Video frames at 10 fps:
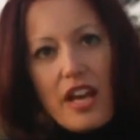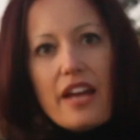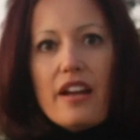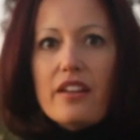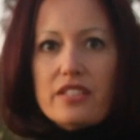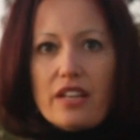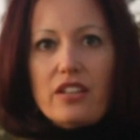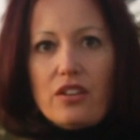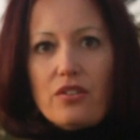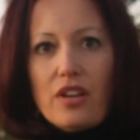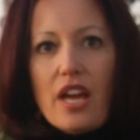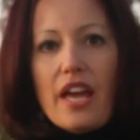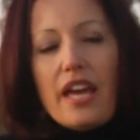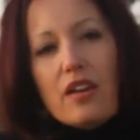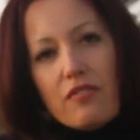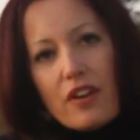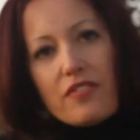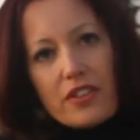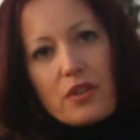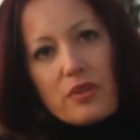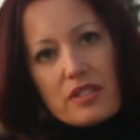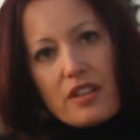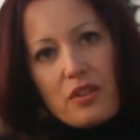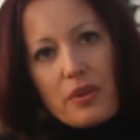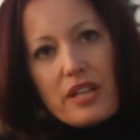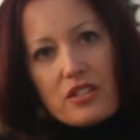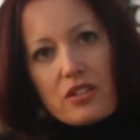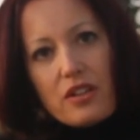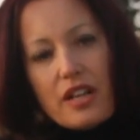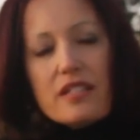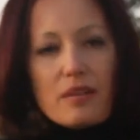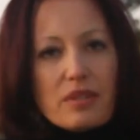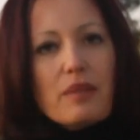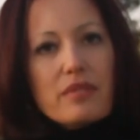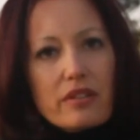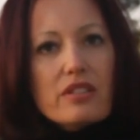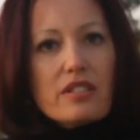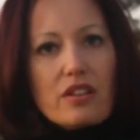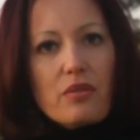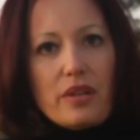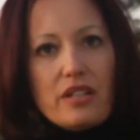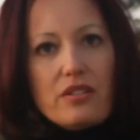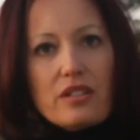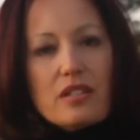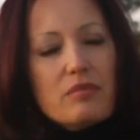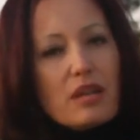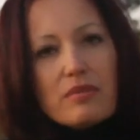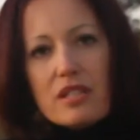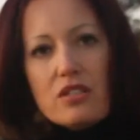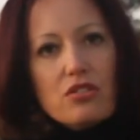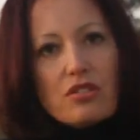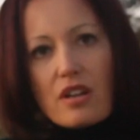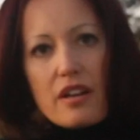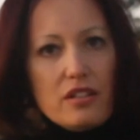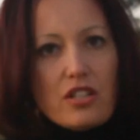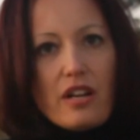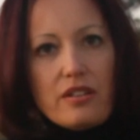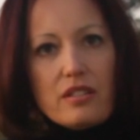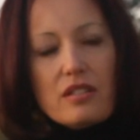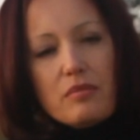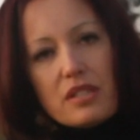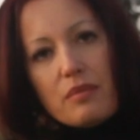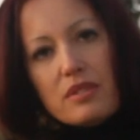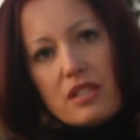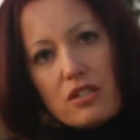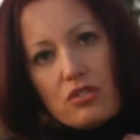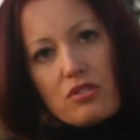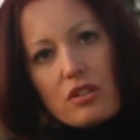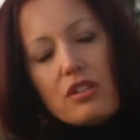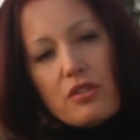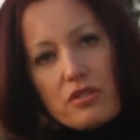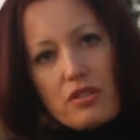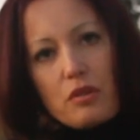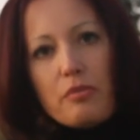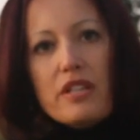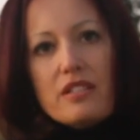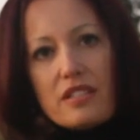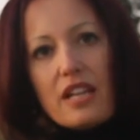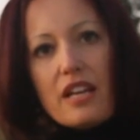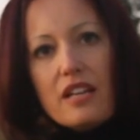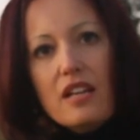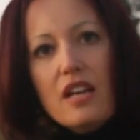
And I'll tell you, if I felt there was another way to do it, and sometimes there is another way to do it. Sometimes the issues are not in childhood. Sometimes the issues are closer to the present day.